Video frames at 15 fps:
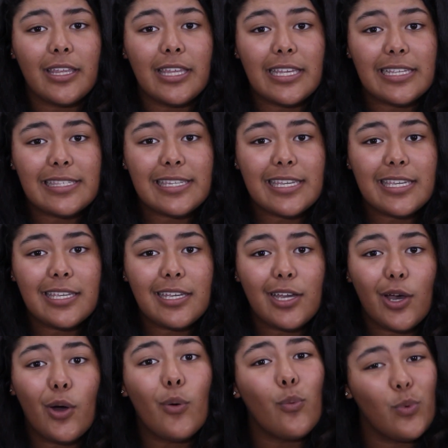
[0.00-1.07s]

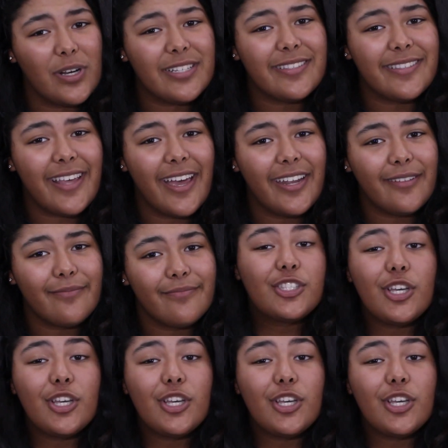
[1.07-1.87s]
easy was said.